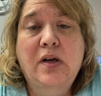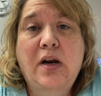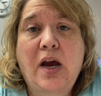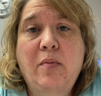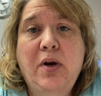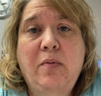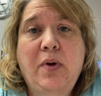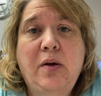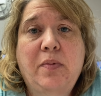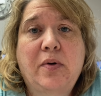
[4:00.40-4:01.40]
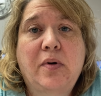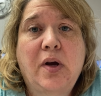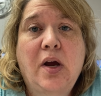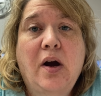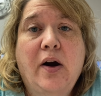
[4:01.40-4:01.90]
and how many people
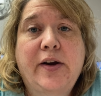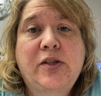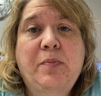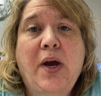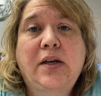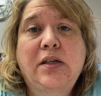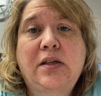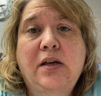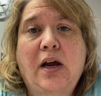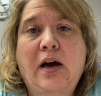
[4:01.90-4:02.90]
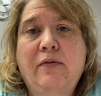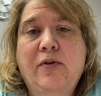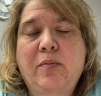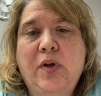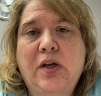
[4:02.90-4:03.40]
are expected to die
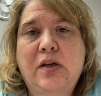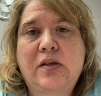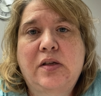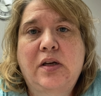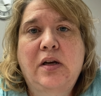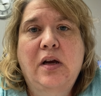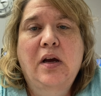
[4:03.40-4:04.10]
from this, and